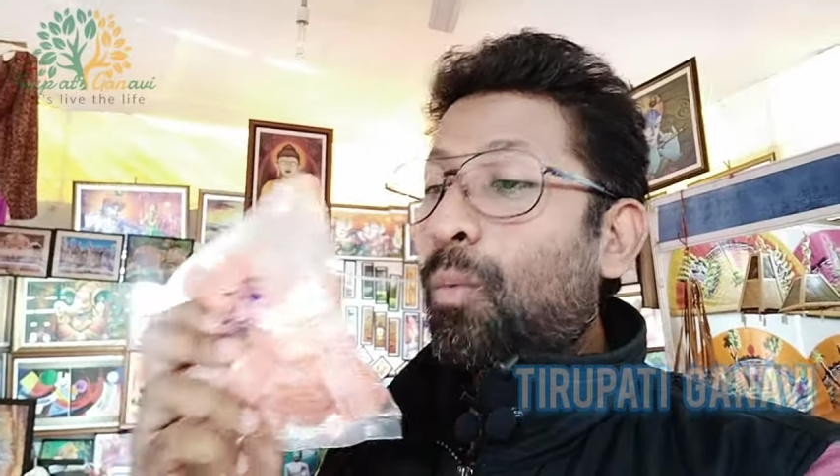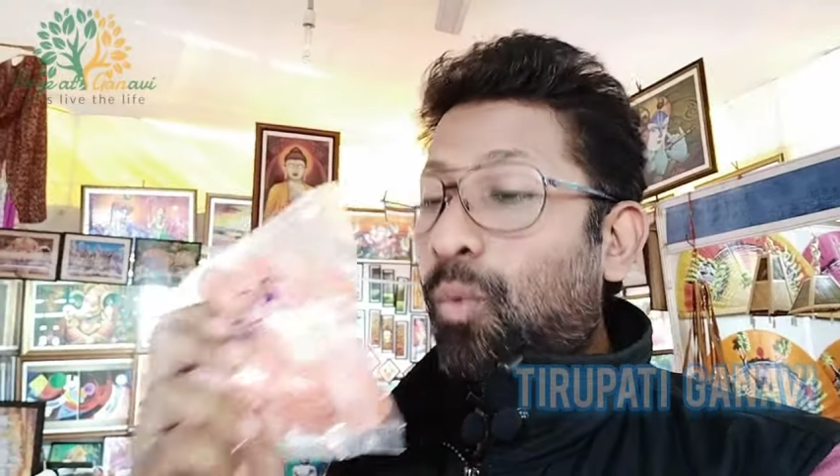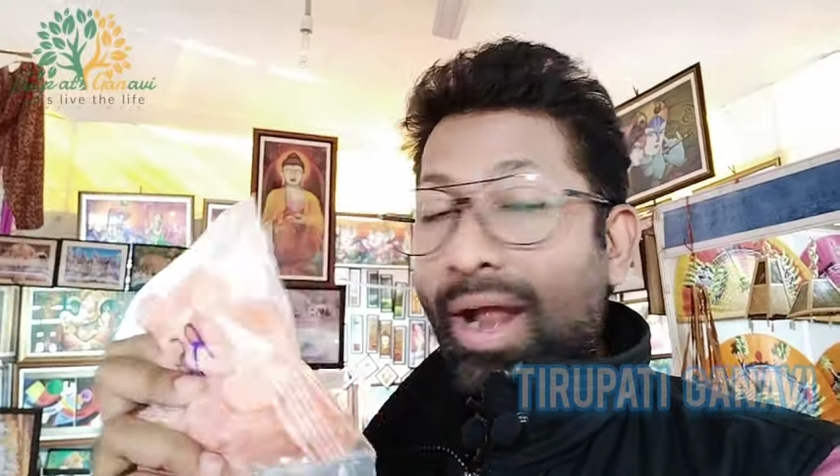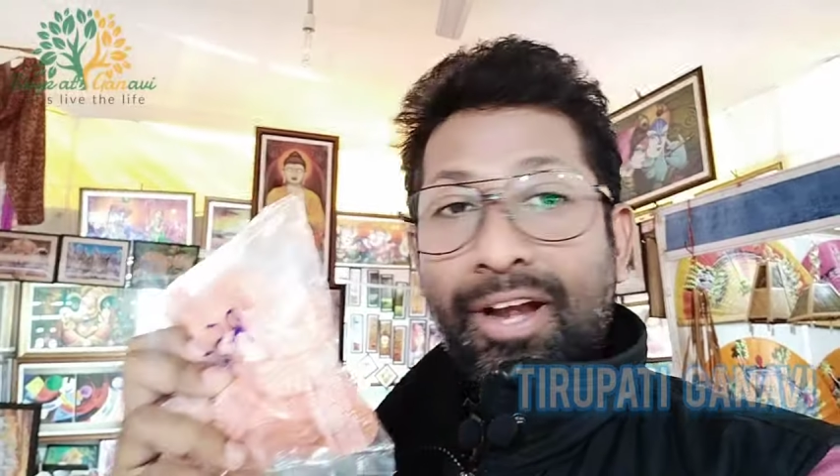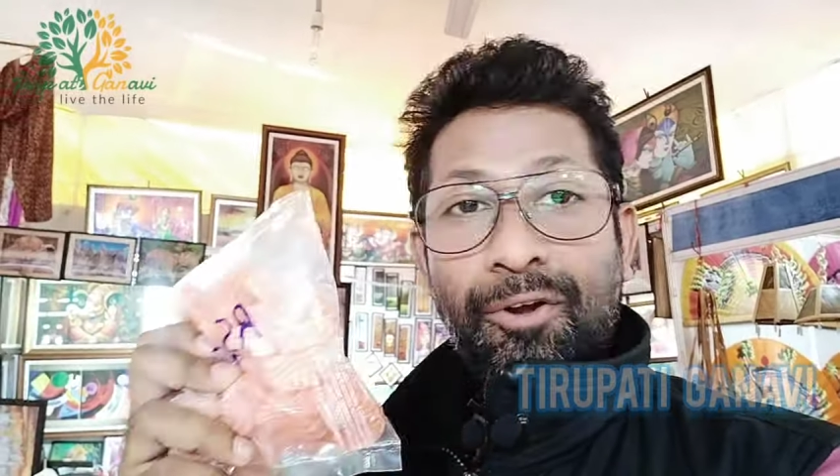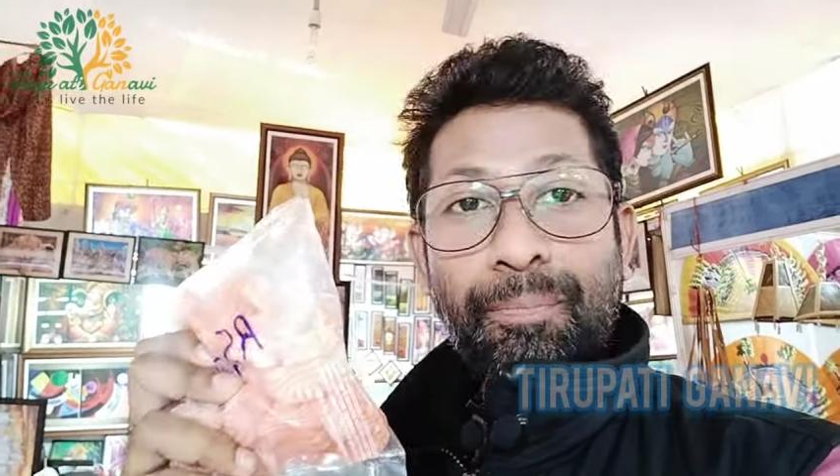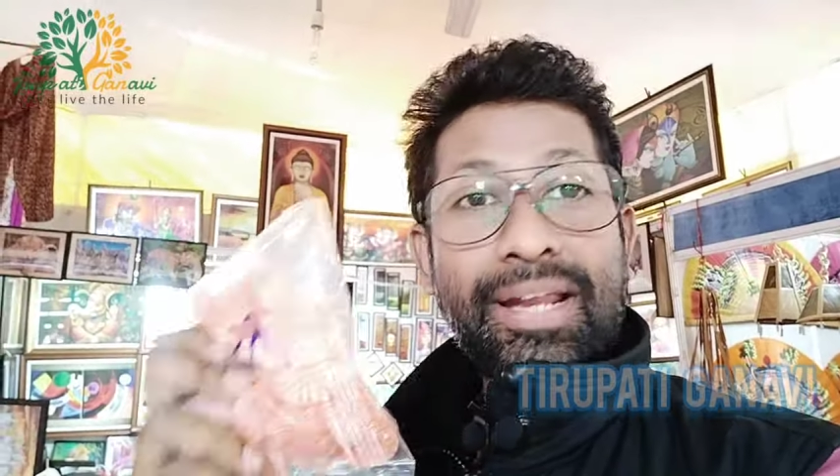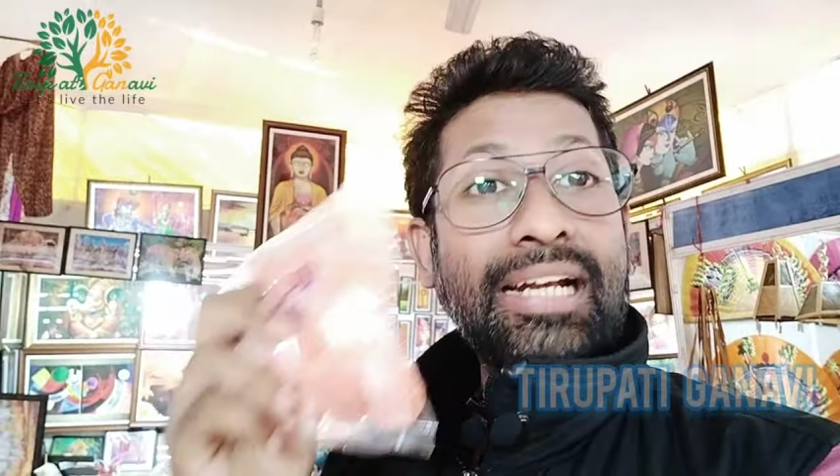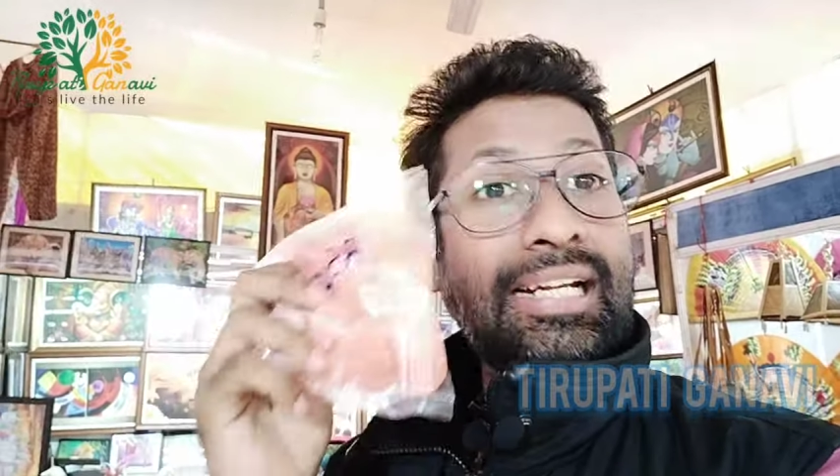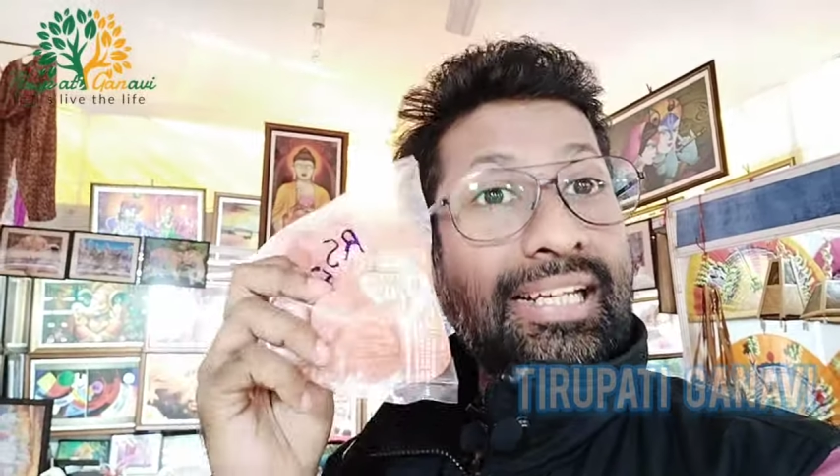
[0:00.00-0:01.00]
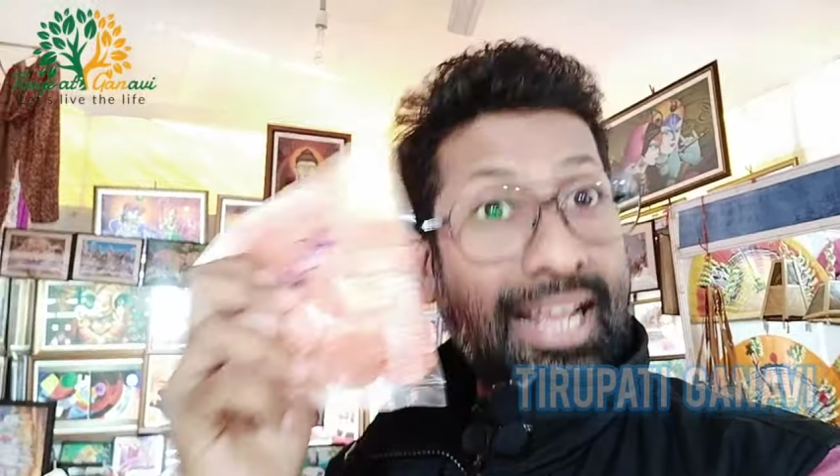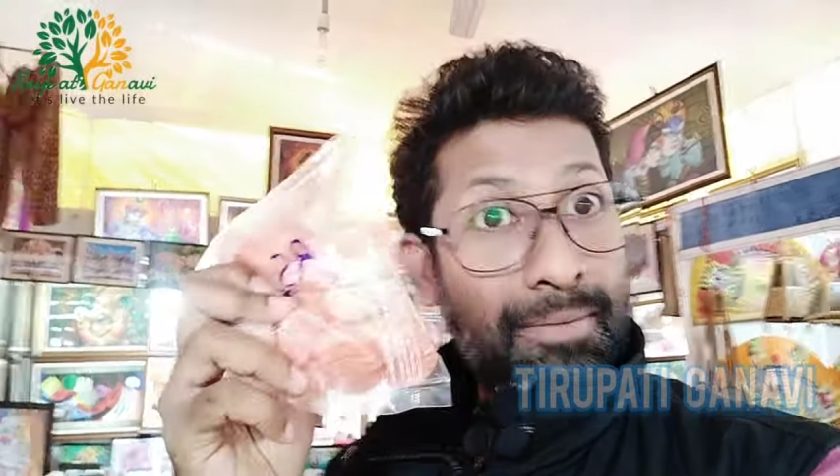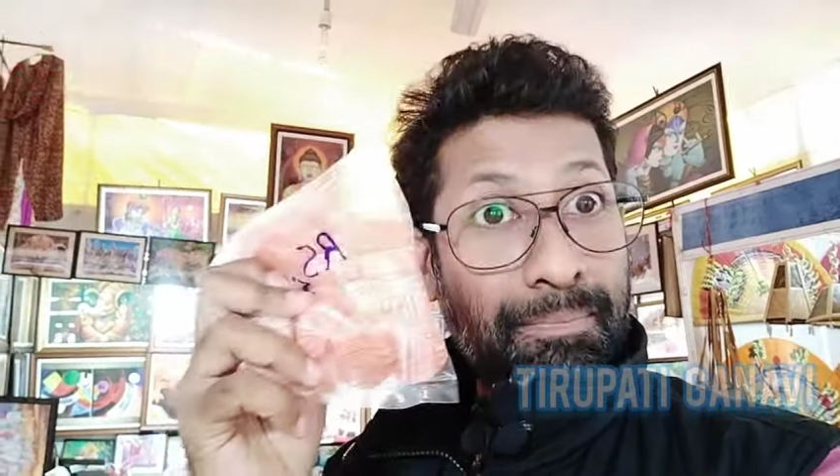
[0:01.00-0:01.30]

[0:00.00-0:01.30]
1 rupee 10